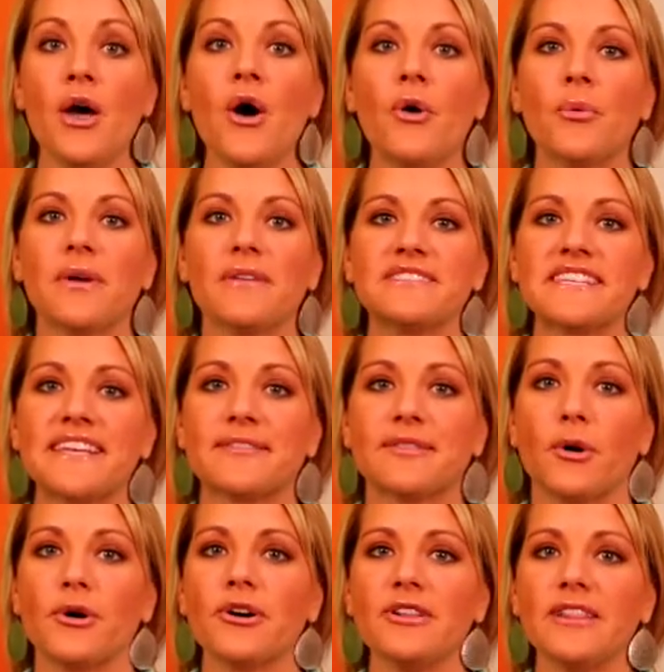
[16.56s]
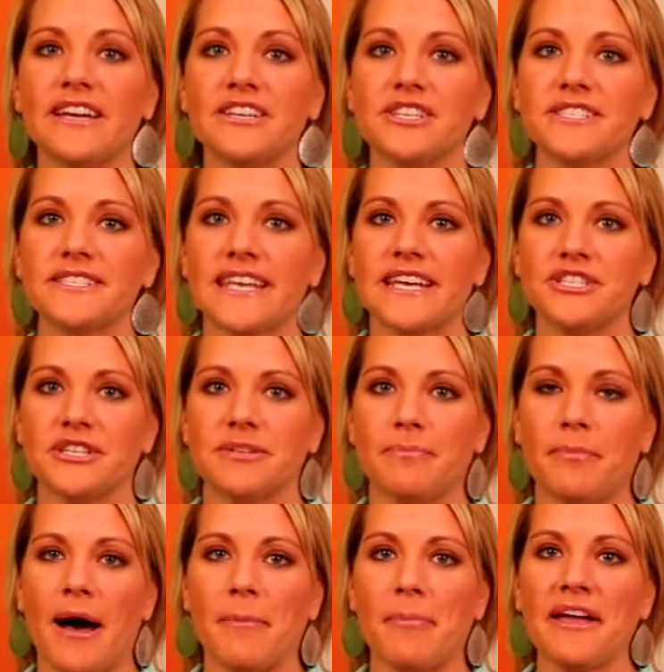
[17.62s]
We've seen local legislation
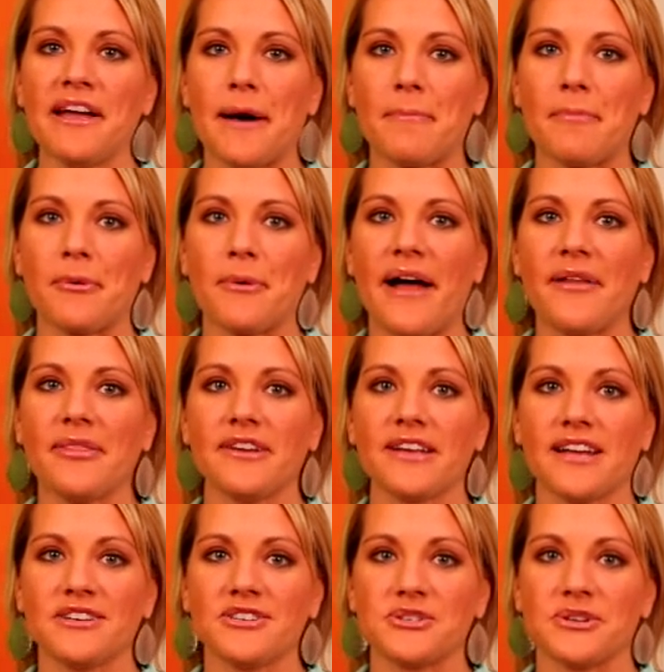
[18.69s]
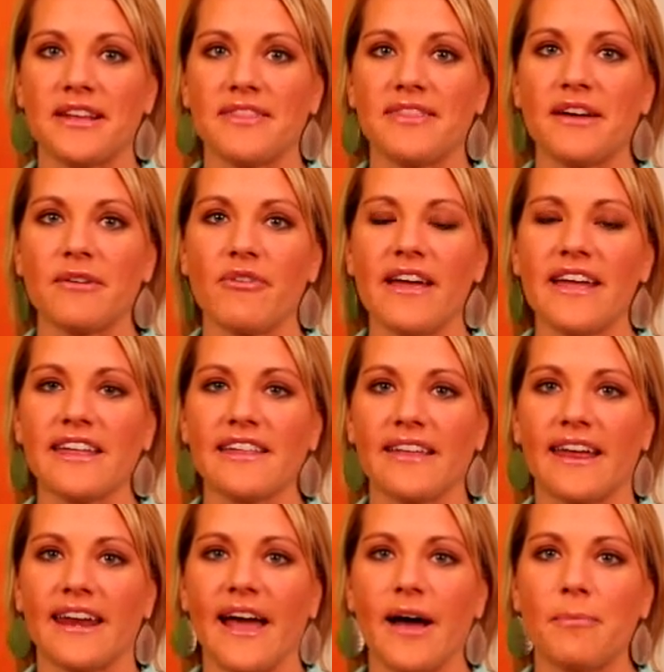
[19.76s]
popping up around the country that
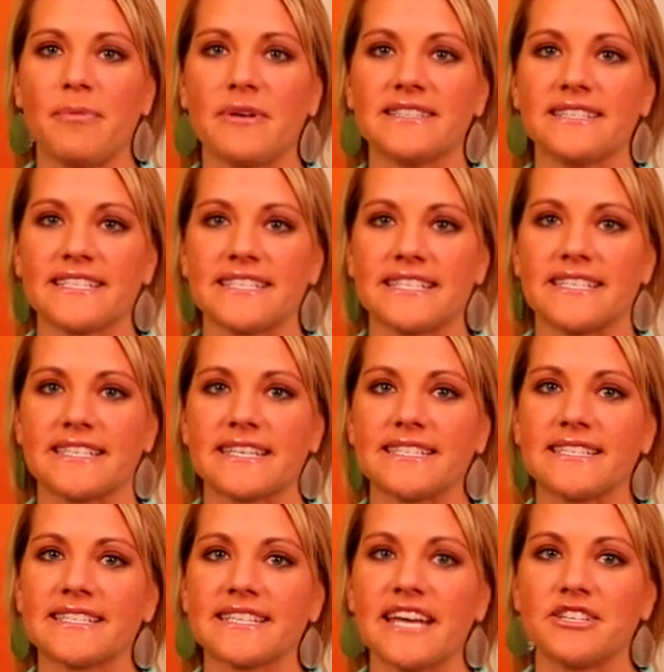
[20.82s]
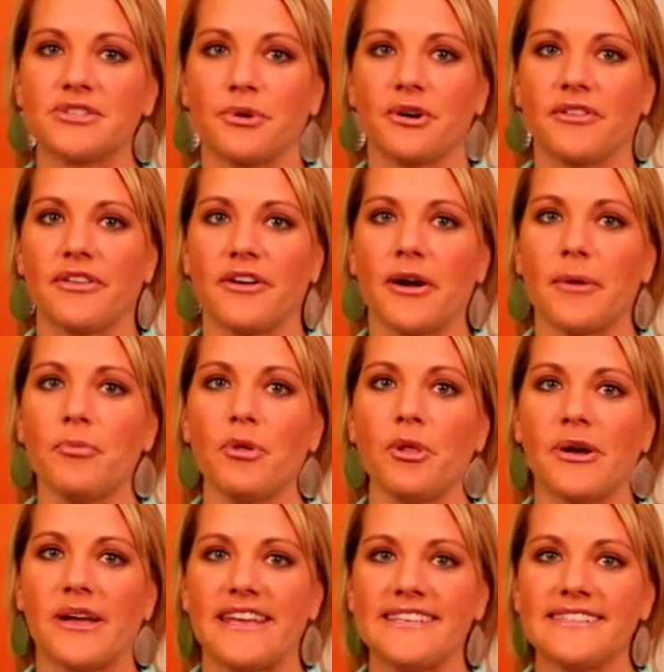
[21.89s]
regulate how businesses can schedule their
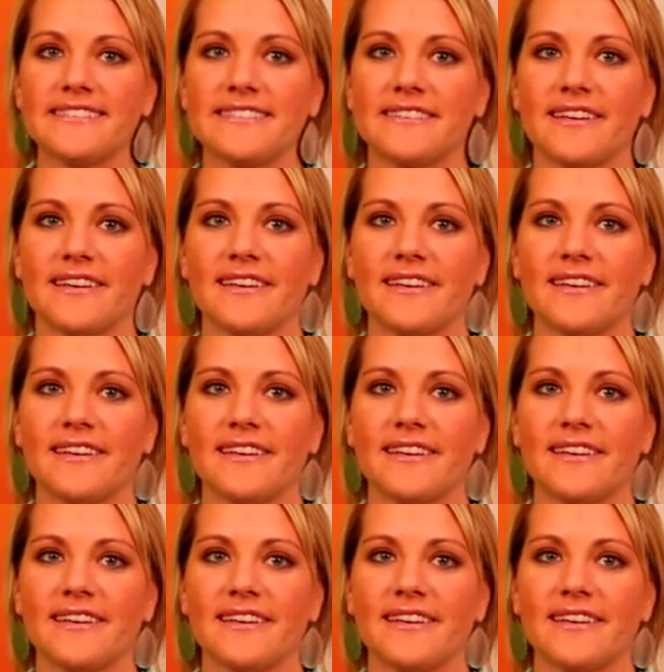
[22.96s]
employees.